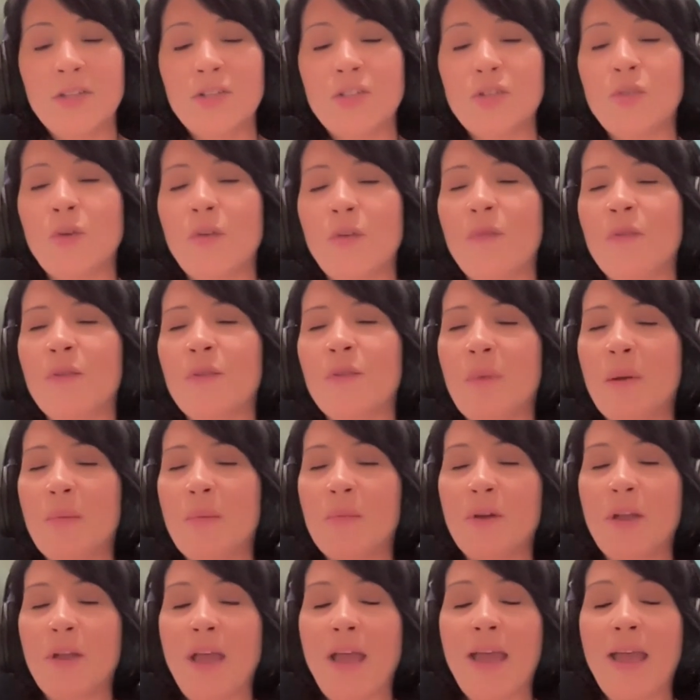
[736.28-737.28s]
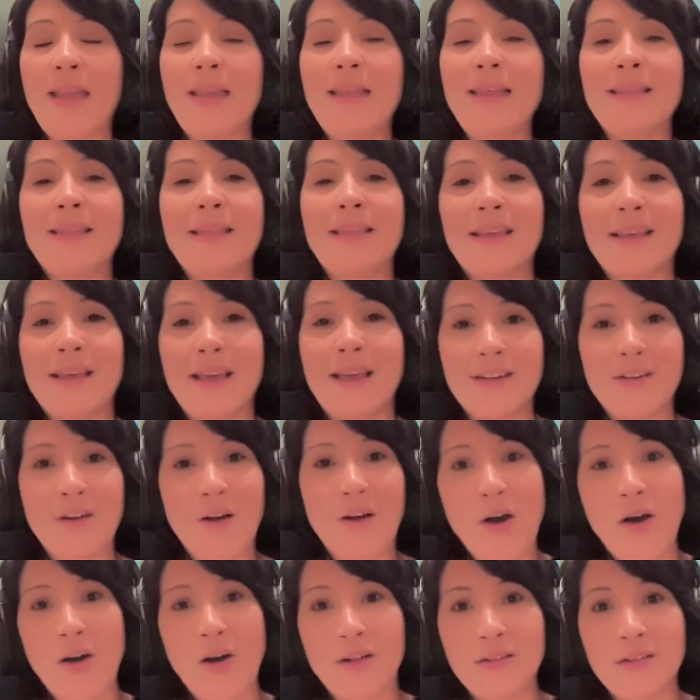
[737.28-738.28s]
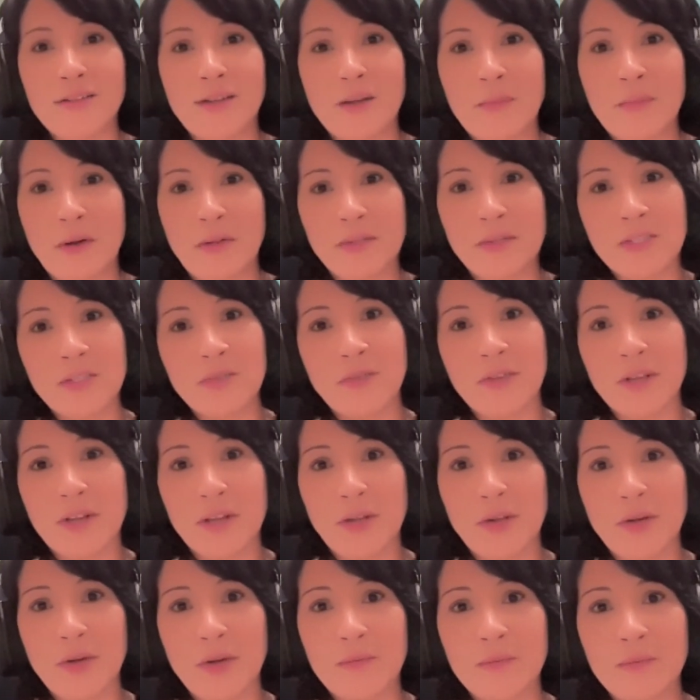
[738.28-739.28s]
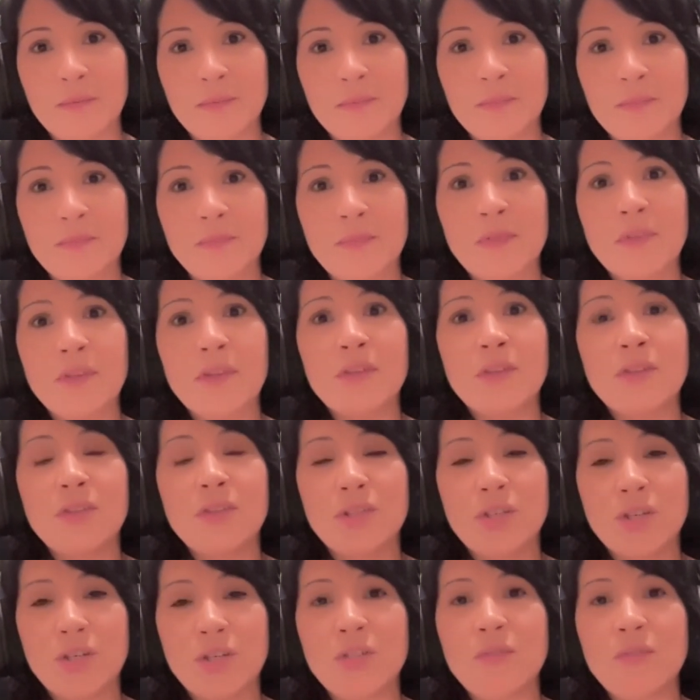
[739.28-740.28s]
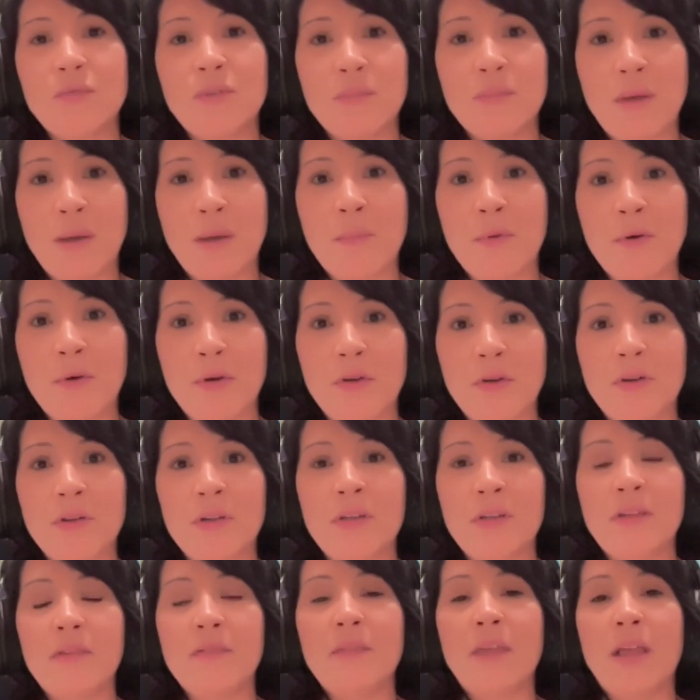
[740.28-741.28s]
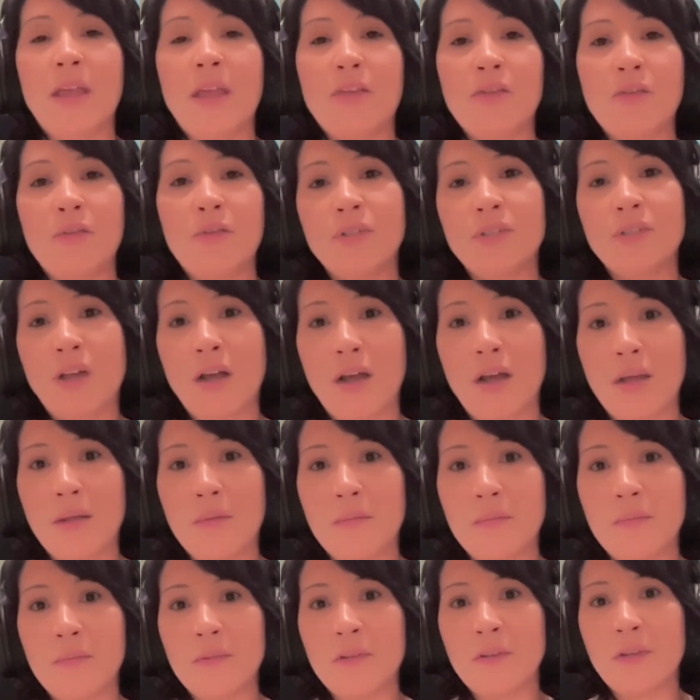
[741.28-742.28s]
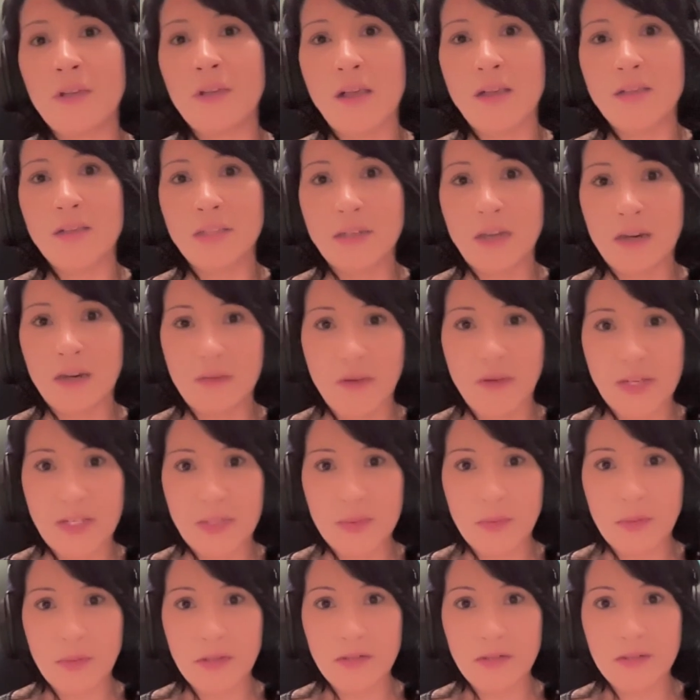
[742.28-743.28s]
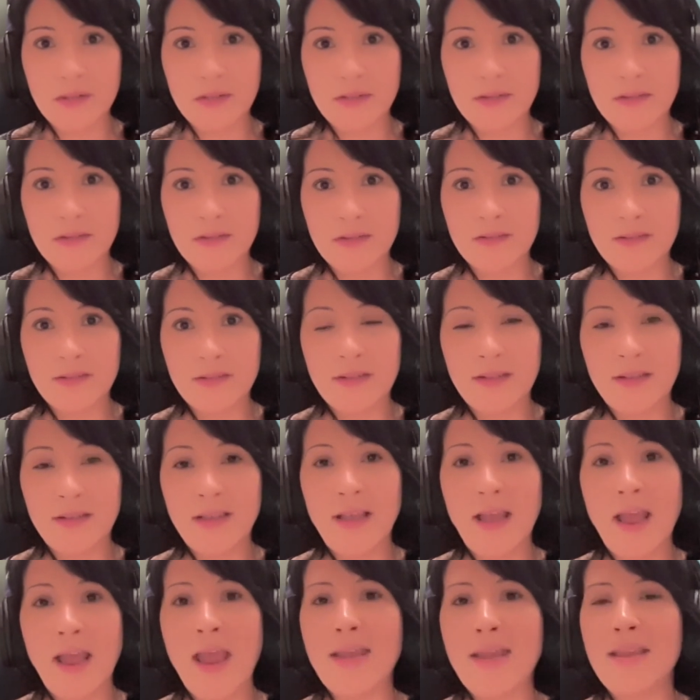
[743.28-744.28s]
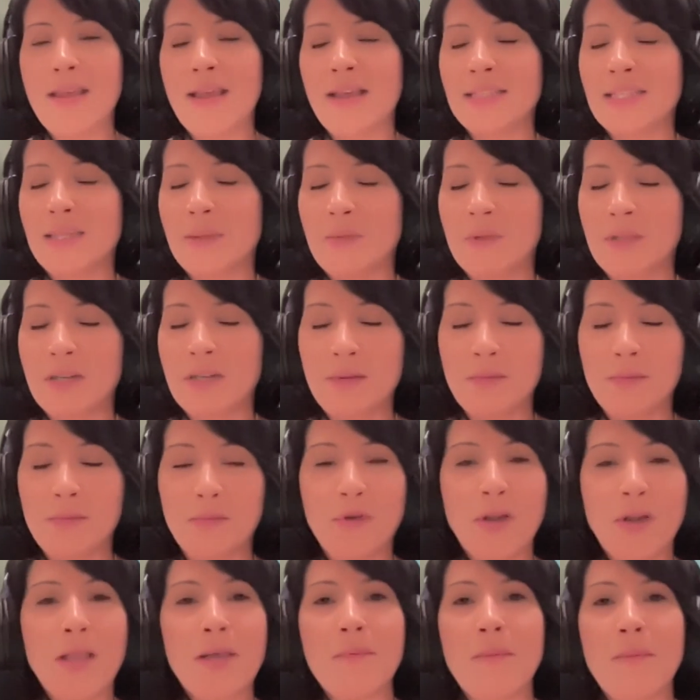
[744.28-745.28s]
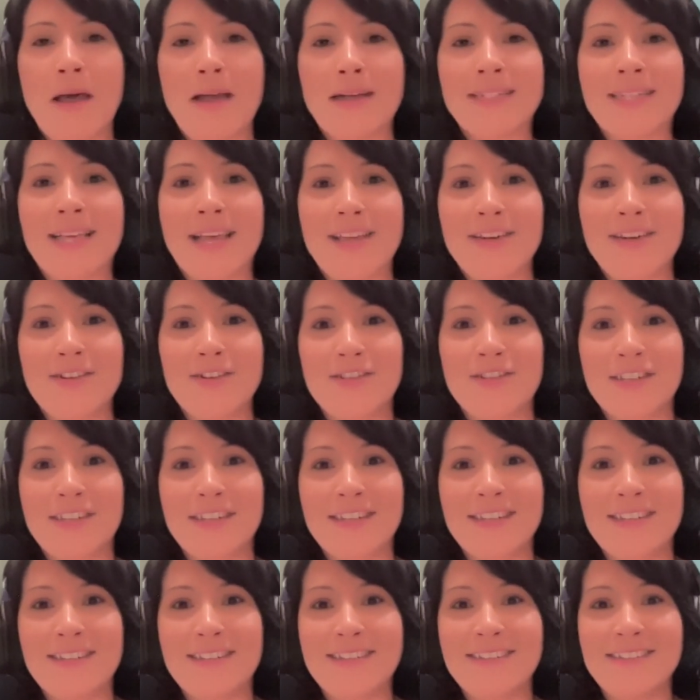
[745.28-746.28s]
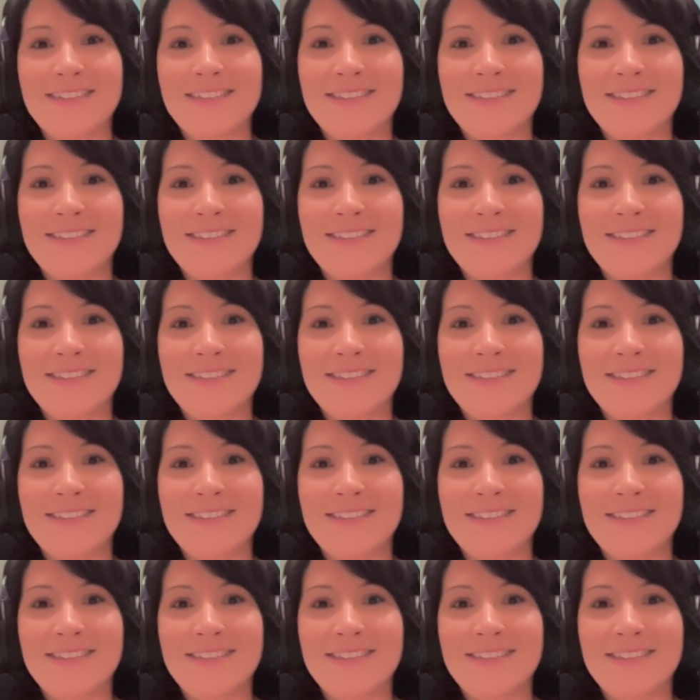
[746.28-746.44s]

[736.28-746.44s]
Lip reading: So if you remember anything at all about this video, just remember that your time is an investment. And yes, I'm going to bring it back to energy.